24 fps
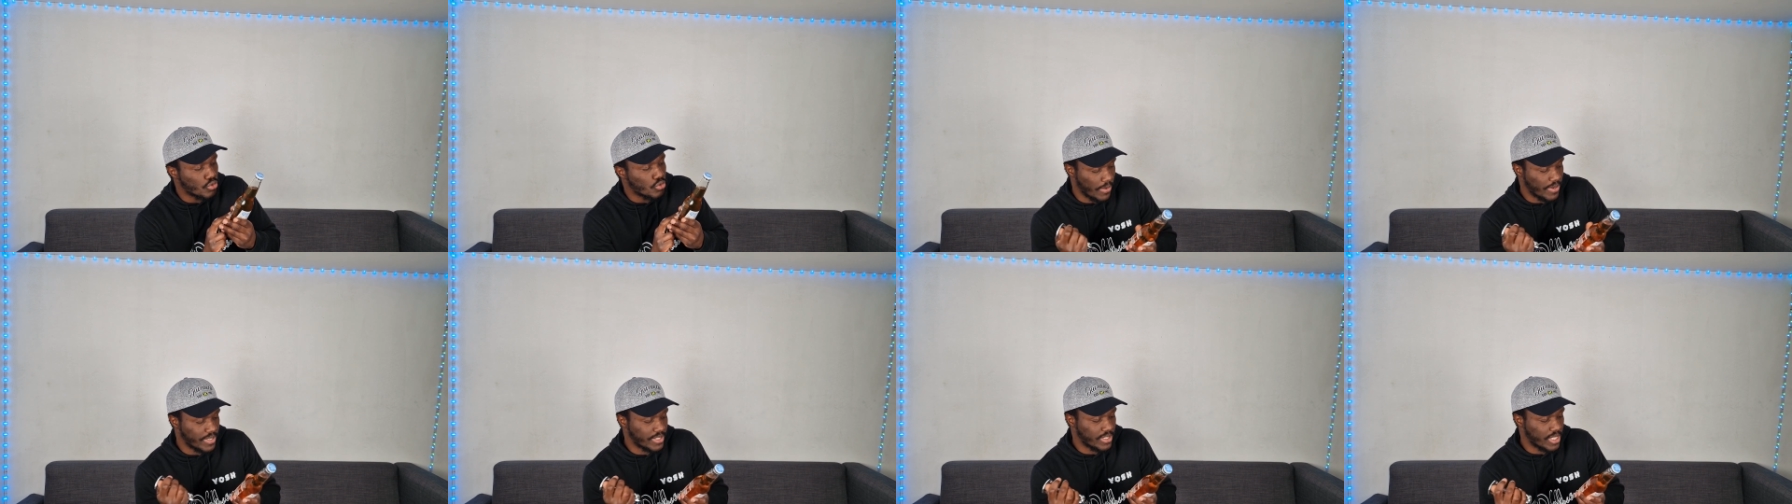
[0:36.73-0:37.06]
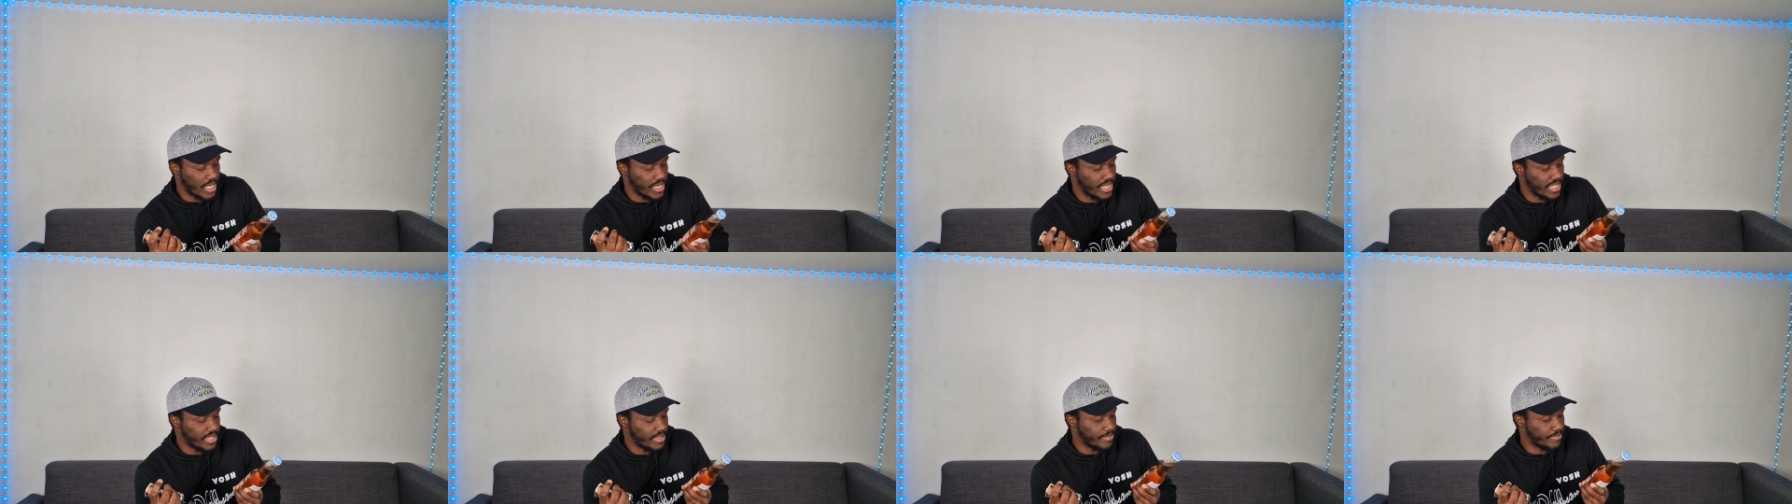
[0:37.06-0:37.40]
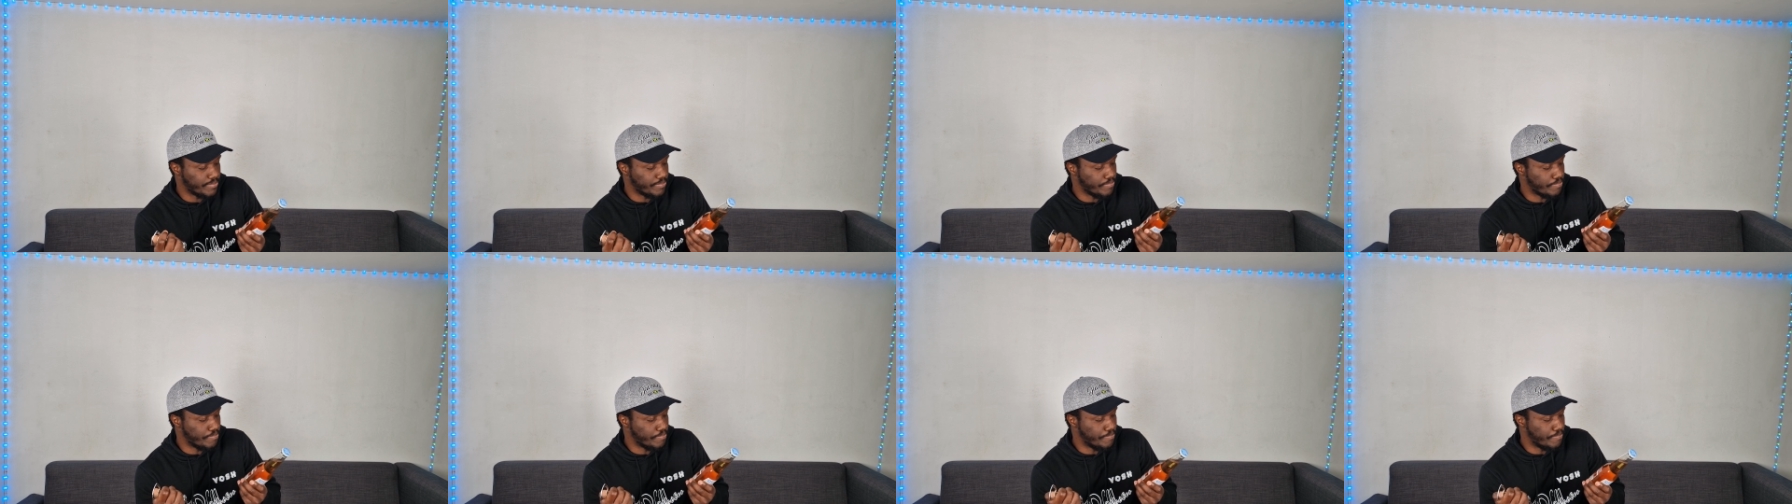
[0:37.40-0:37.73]
so it's done
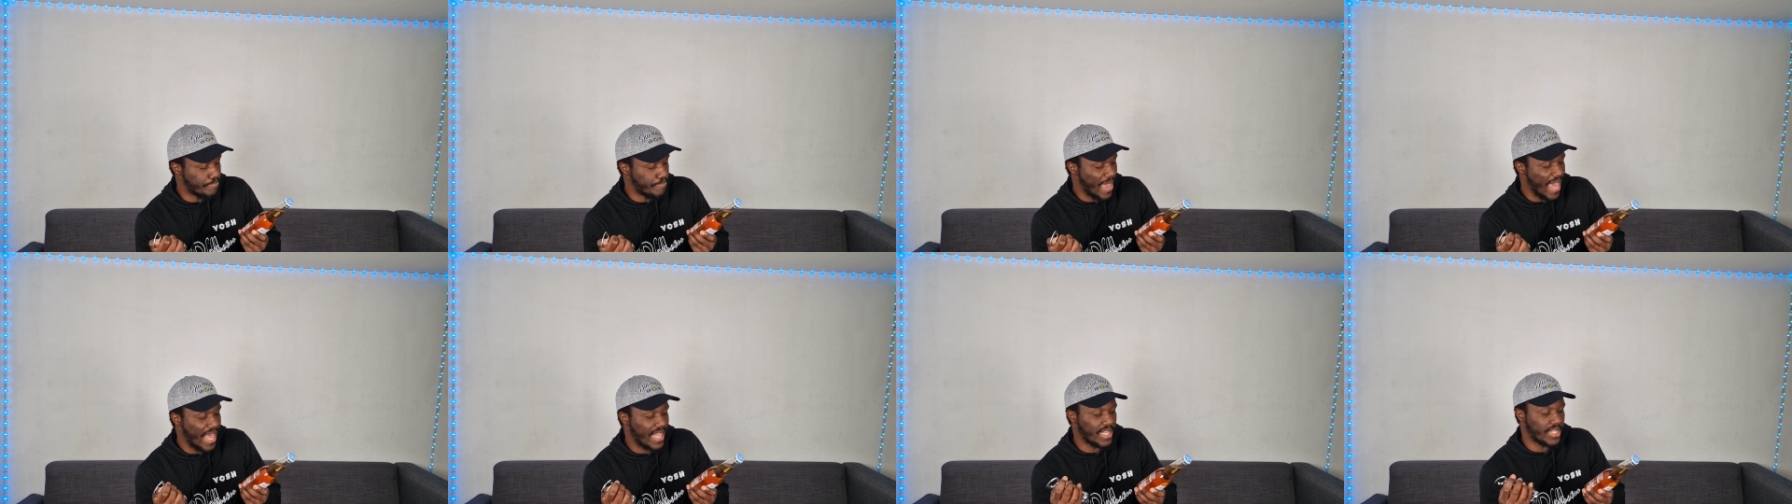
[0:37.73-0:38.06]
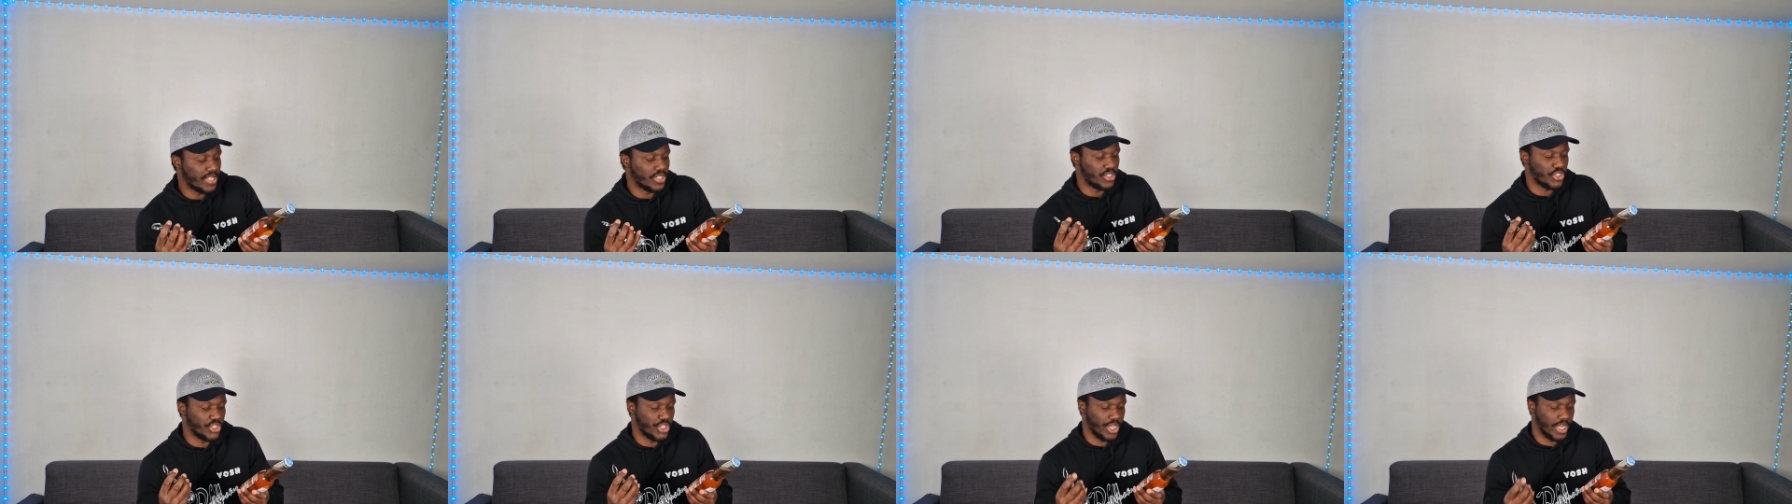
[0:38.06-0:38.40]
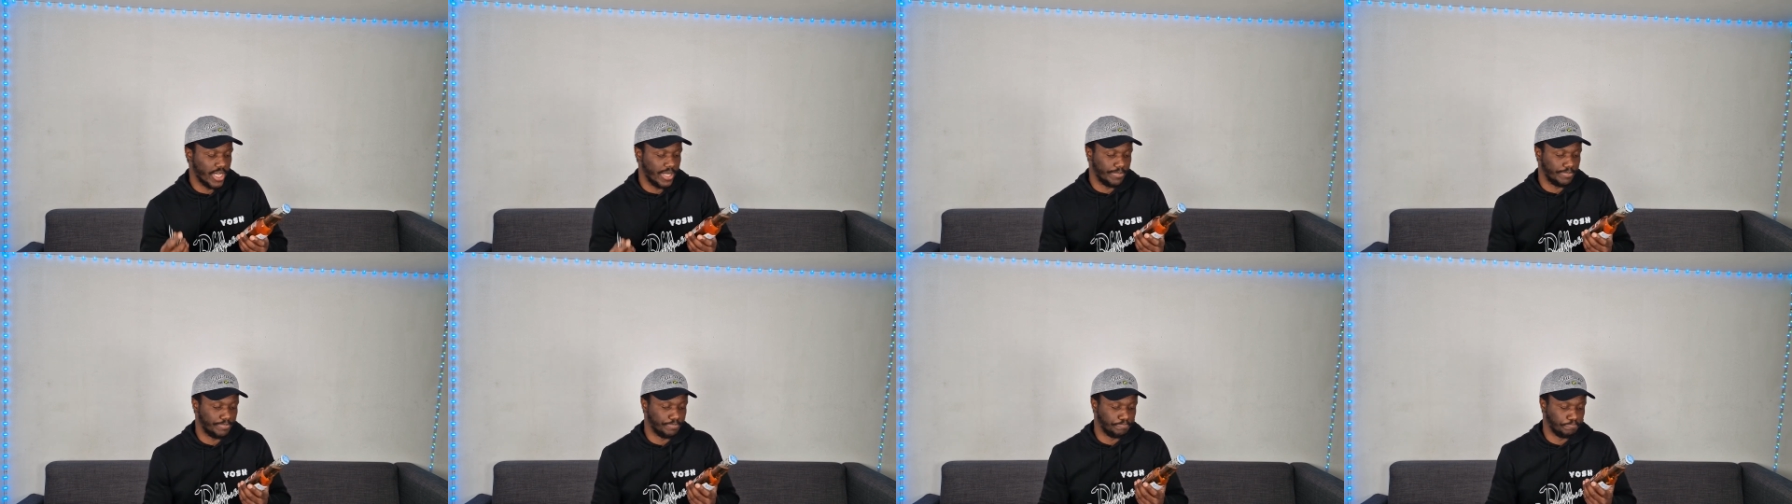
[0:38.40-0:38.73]
in
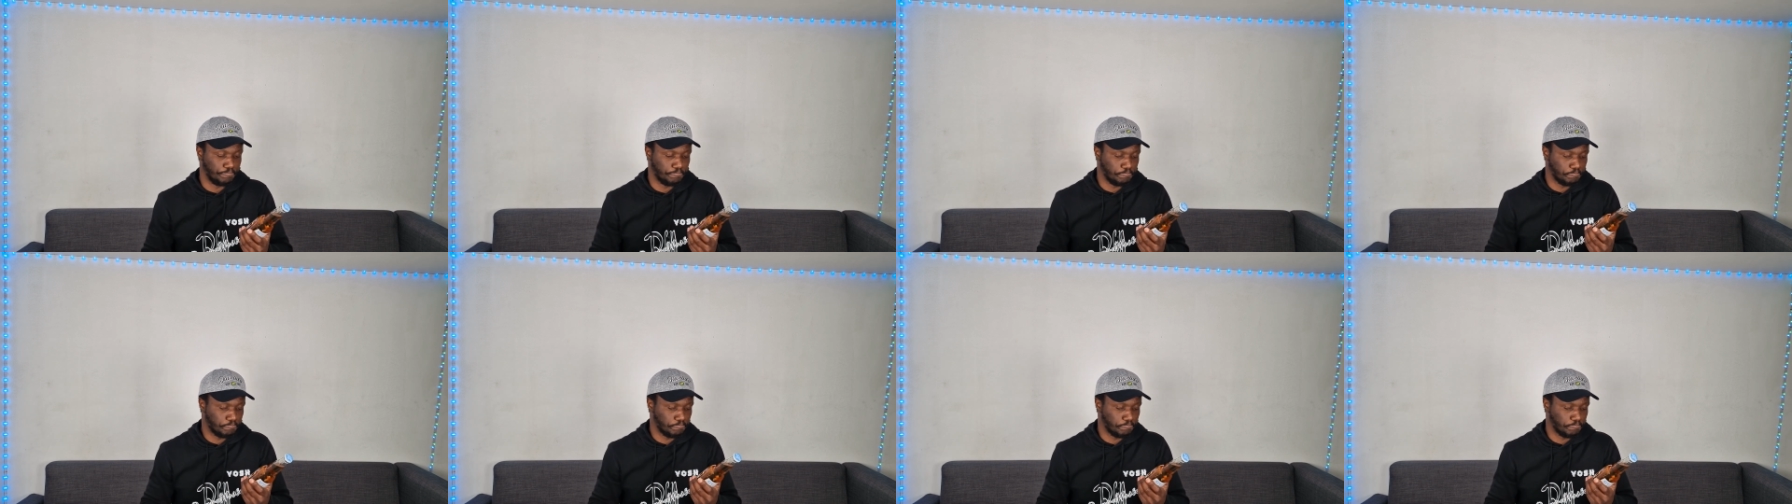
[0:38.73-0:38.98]
Belgium.